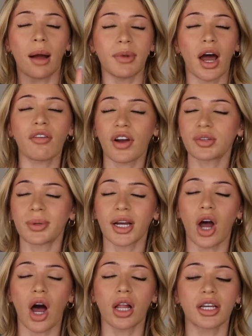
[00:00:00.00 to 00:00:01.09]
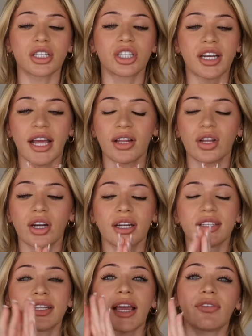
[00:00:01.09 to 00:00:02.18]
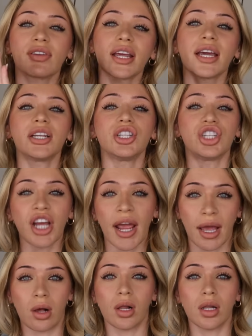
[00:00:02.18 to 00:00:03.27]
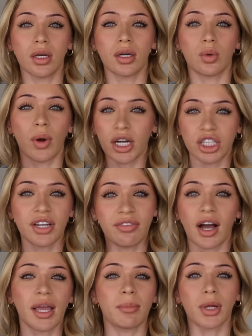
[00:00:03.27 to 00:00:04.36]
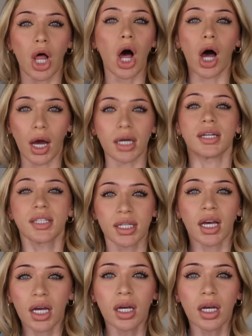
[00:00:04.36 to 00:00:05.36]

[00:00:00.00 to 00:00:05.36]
I'm now a freshman in college. Taylor is thankfully in jail, where she fucking belongs.